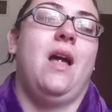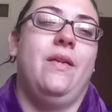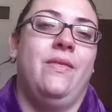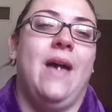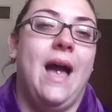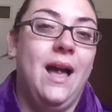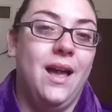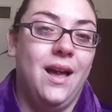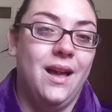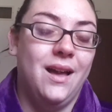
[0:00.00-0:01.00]
That
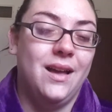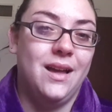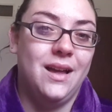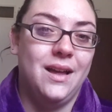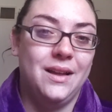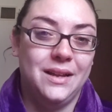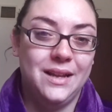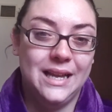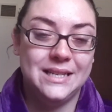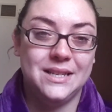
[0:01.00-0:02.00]

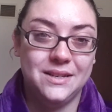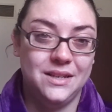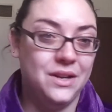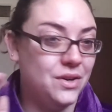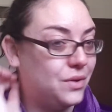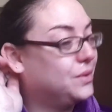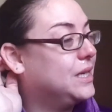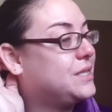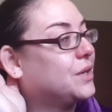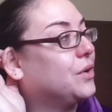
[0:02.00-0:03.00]
is, you know,
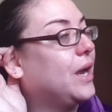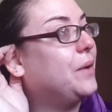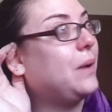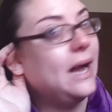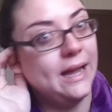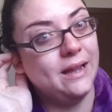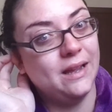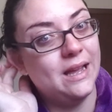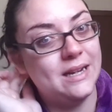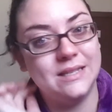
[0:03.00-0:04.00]
it's a great why,
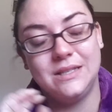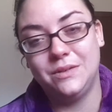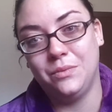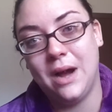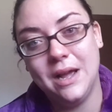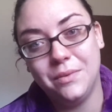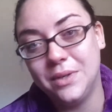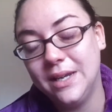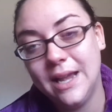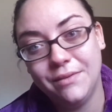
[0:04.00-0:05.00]
and it's why I
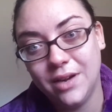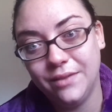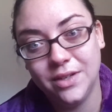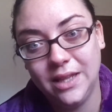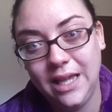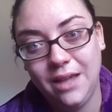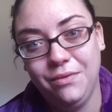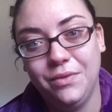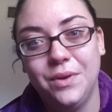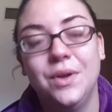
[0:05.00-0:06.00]
will never ever
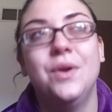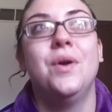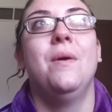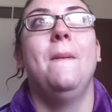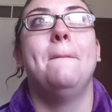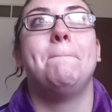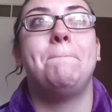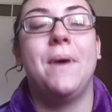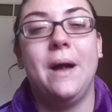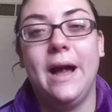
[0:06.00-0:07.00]
leave.
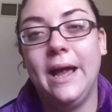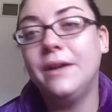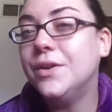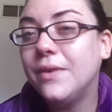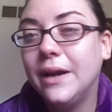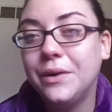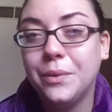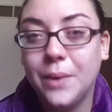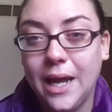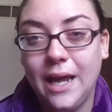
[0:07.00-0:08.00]
But I had to find a
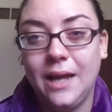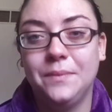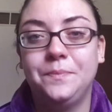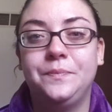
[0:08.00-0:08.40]
way